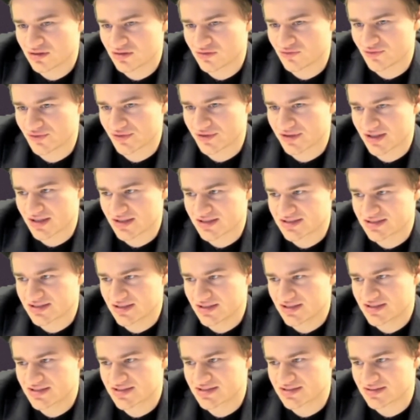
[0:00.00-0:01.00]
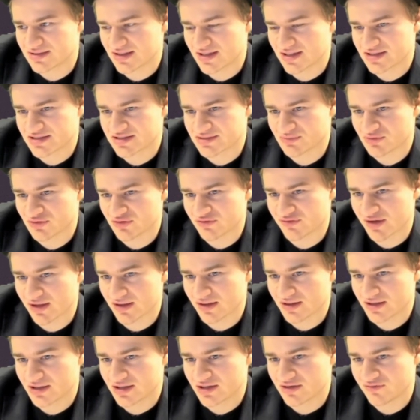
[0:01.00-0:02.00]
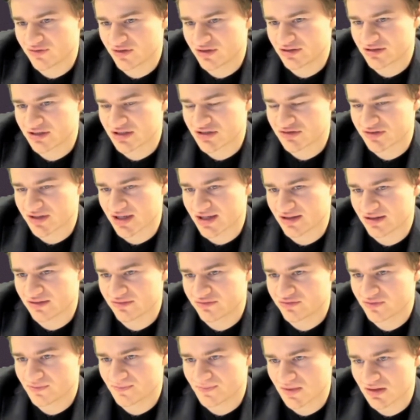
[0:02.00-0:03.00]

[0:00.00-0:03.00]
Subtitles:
Rook a6, that is a move I like, very creative.